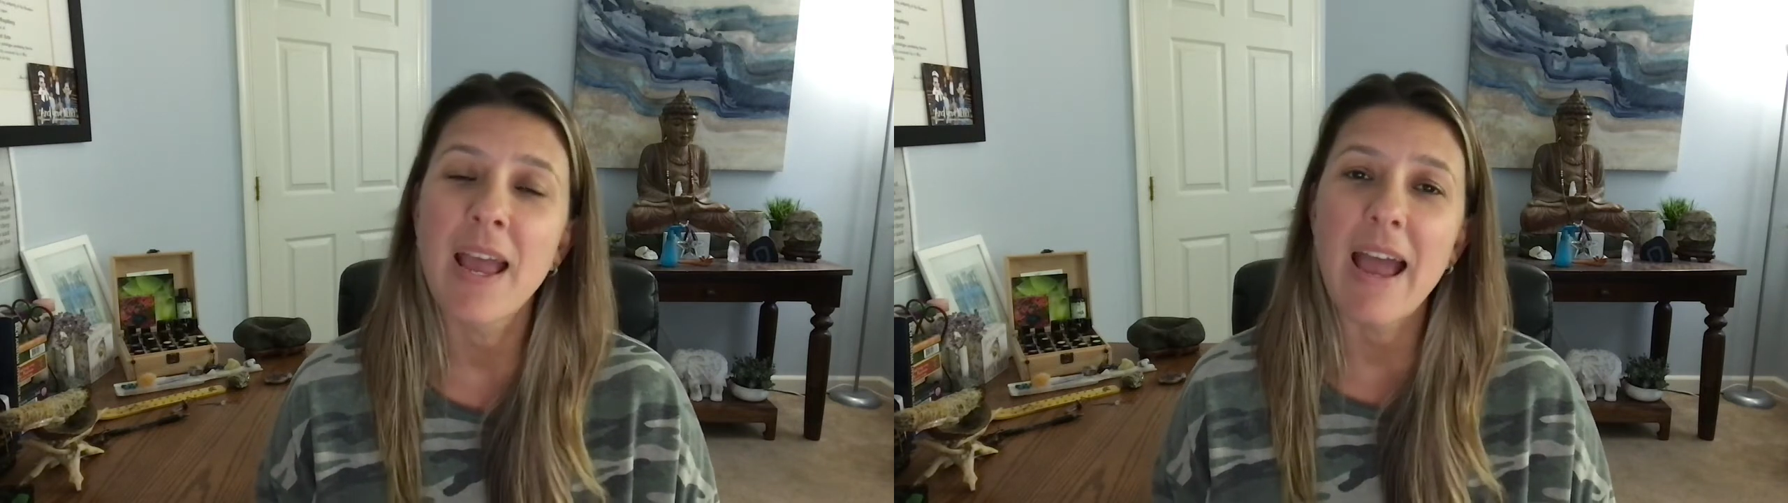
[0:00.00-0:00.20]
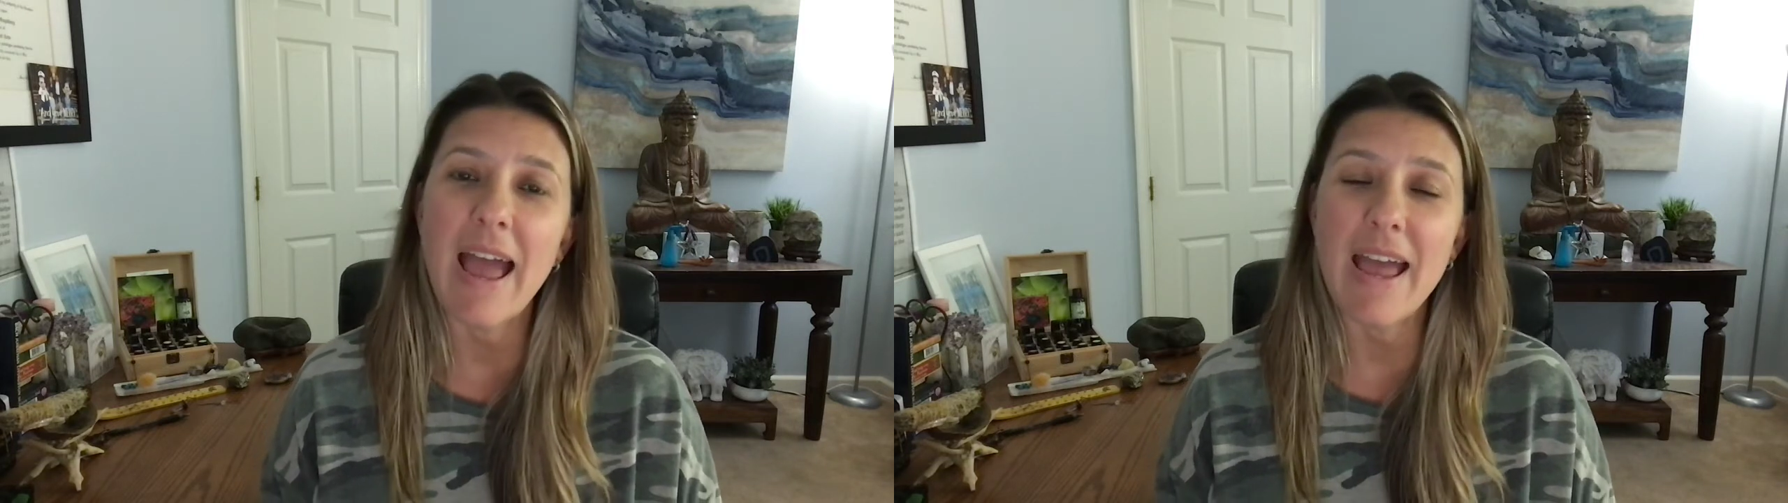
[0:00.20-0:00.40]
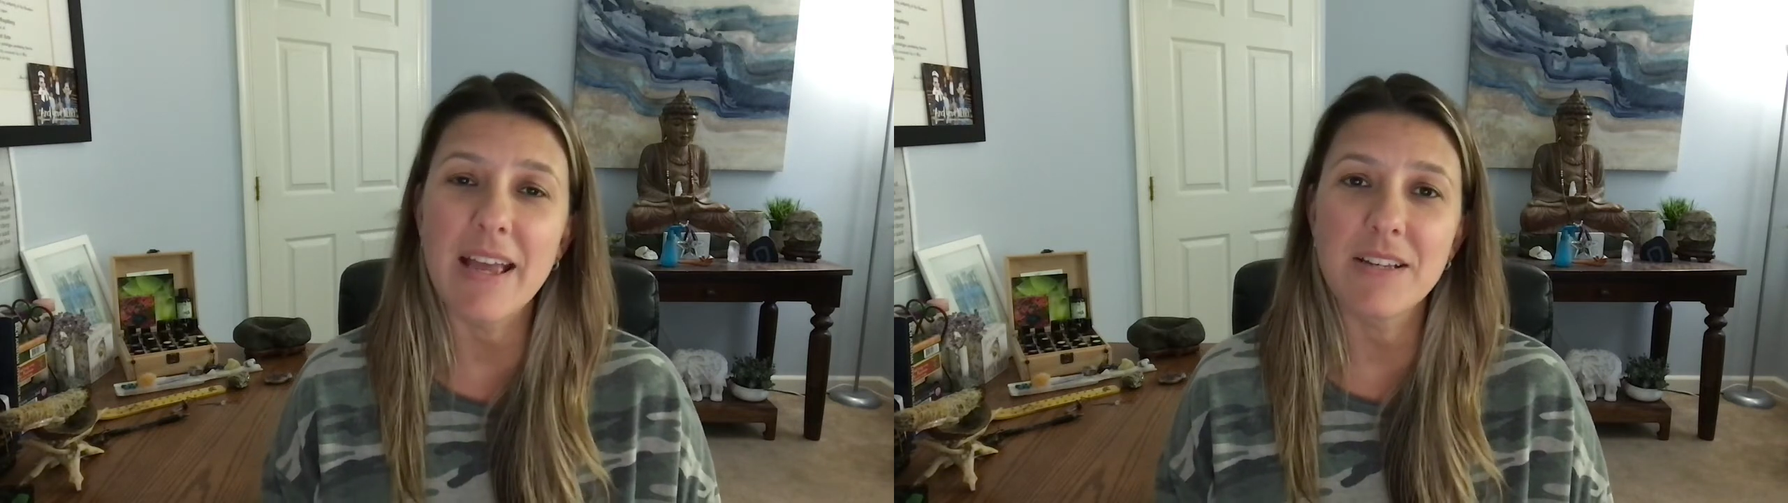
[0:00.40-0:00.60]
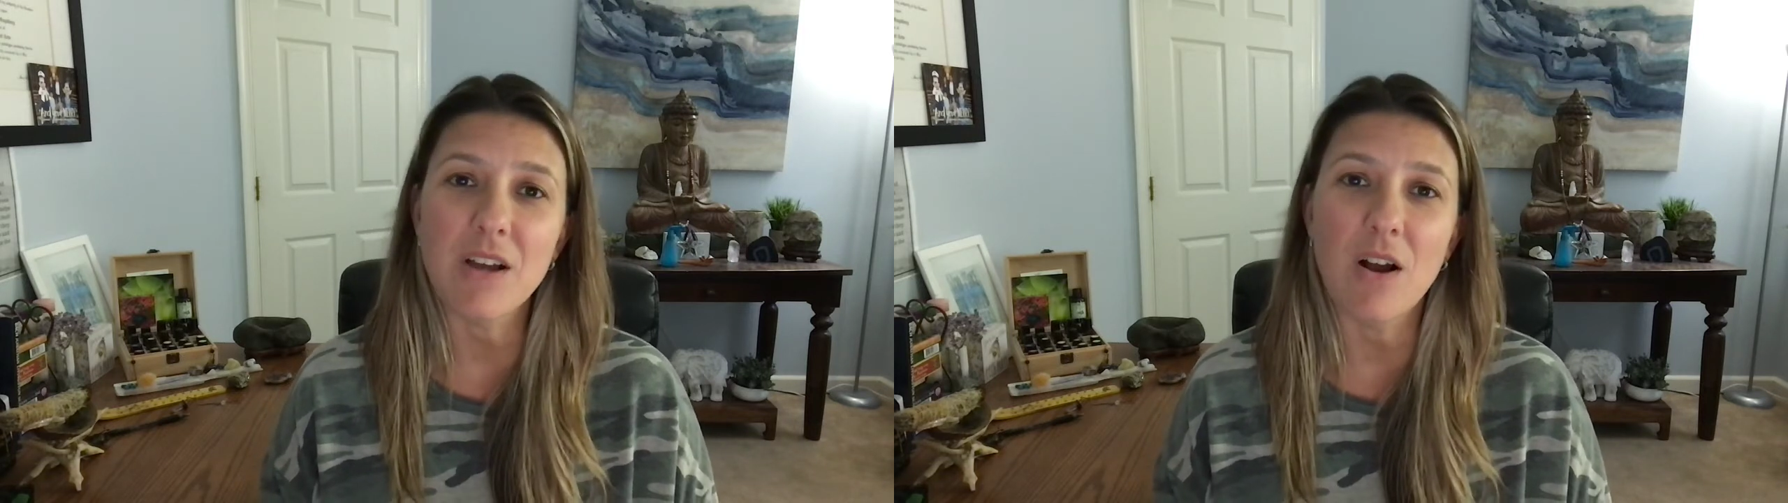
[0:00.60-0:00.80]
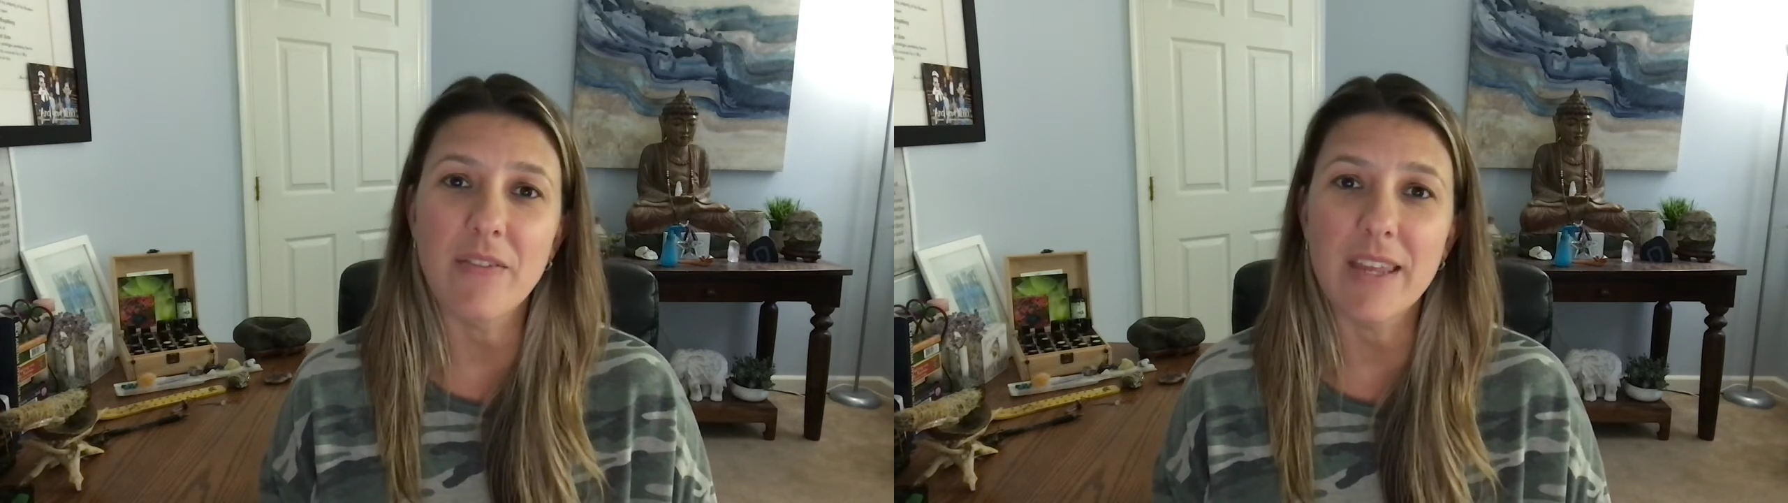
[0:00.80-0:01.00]
And
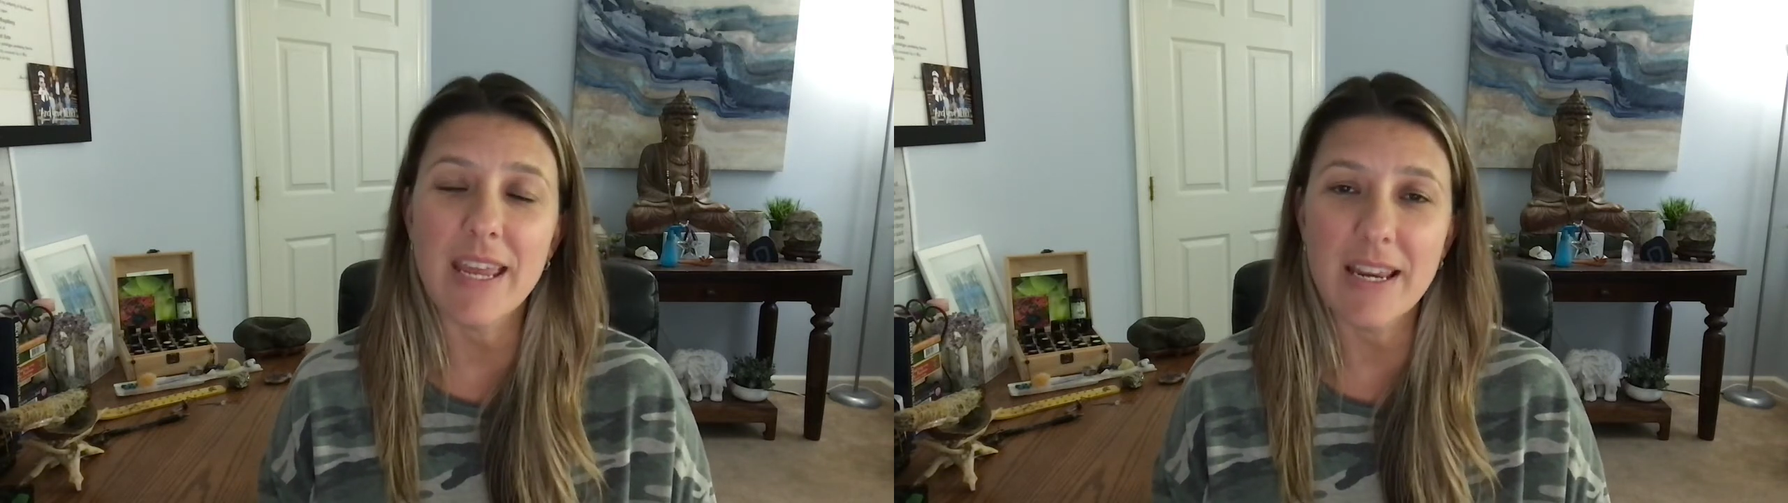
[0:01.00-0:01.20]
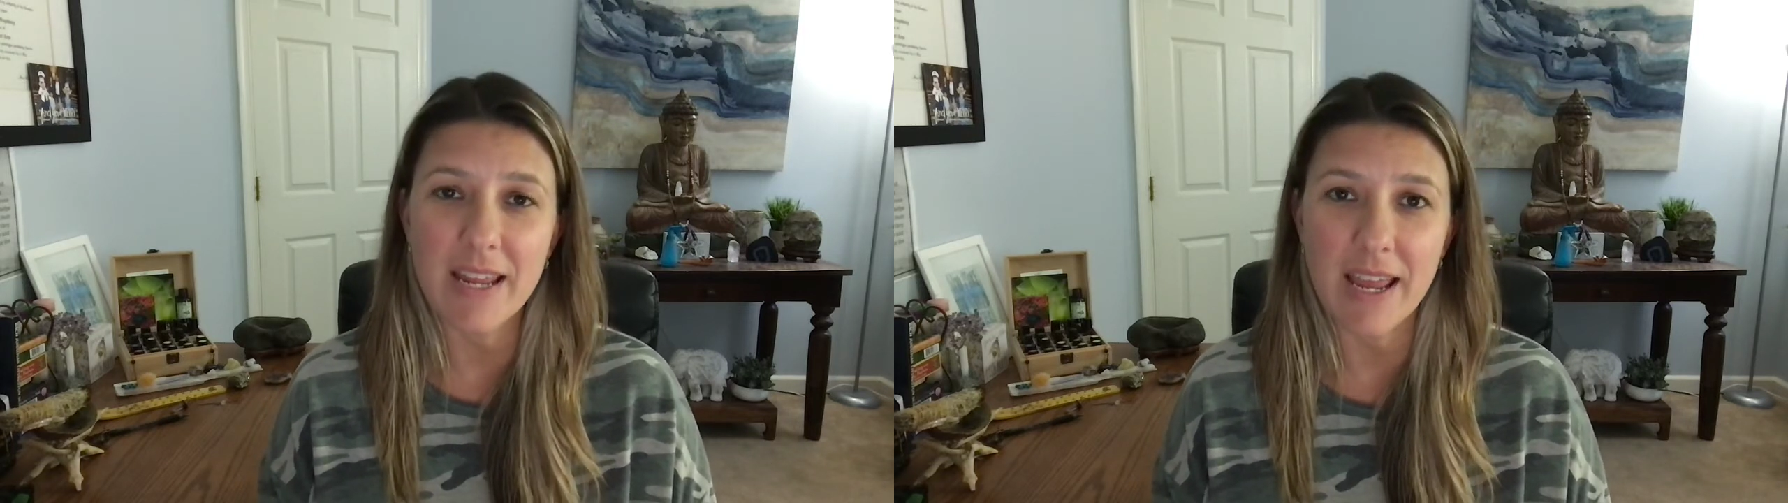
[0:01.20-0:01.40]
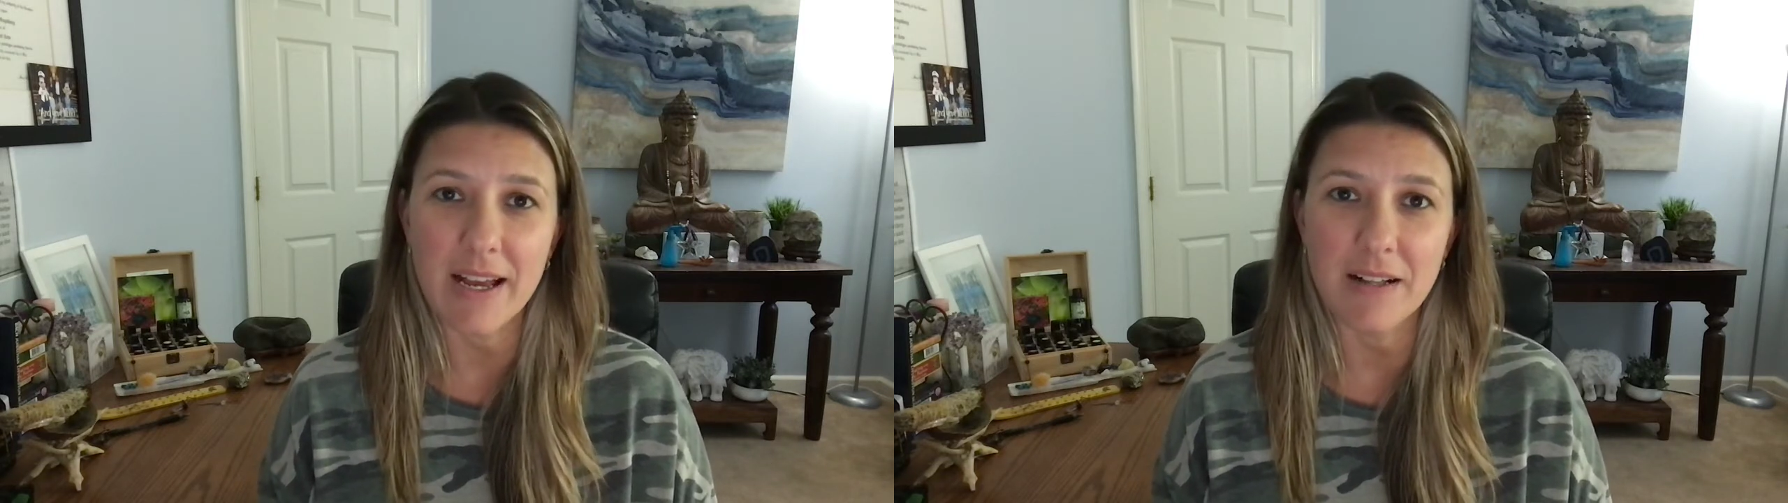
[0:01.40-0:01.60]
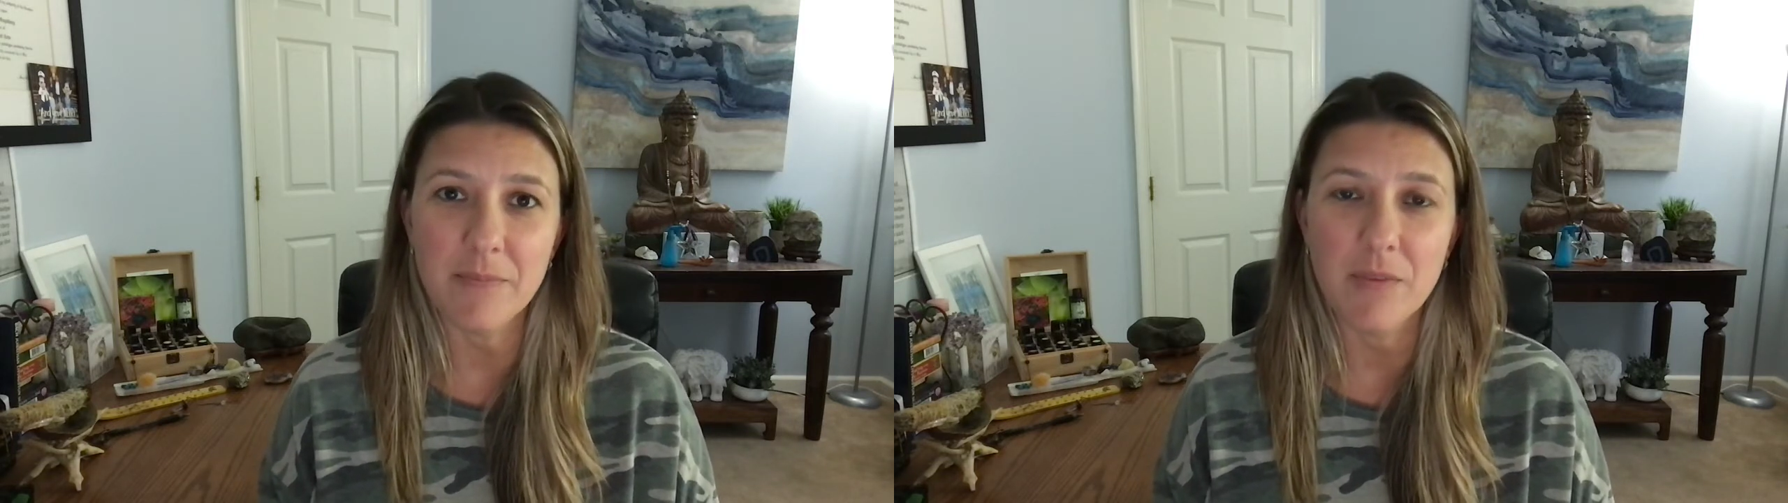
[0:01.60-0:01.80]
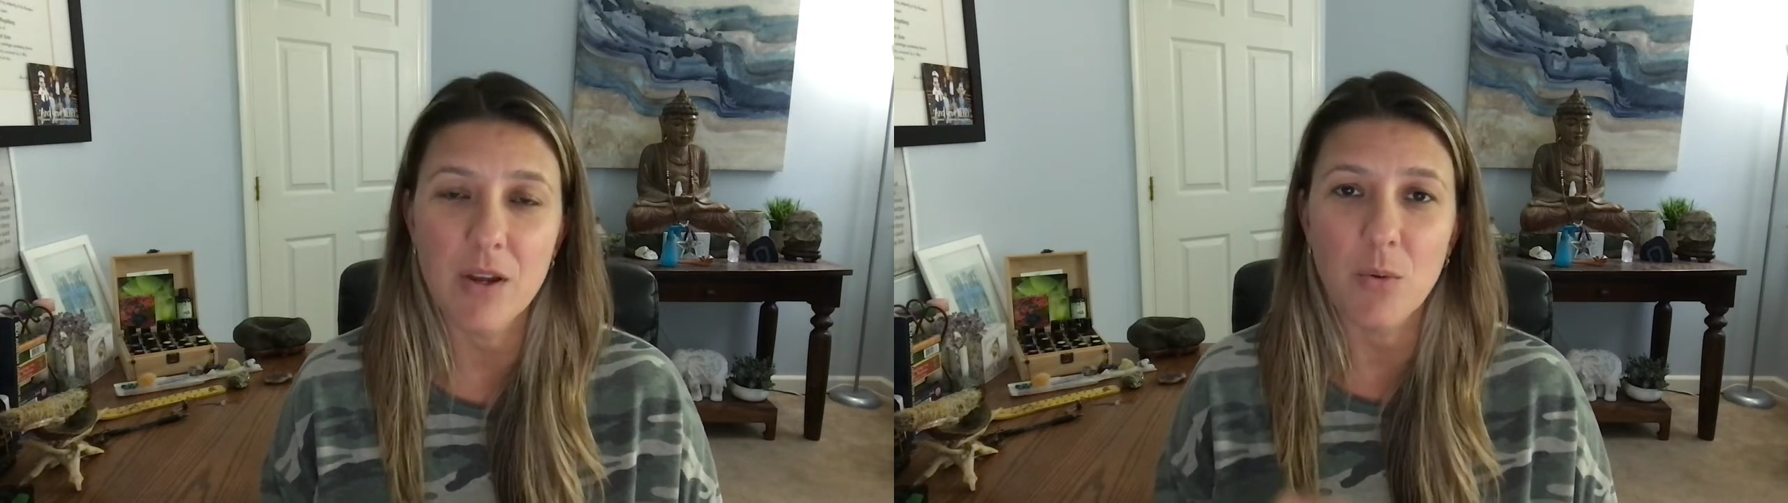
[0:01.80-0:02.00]
on the inhale,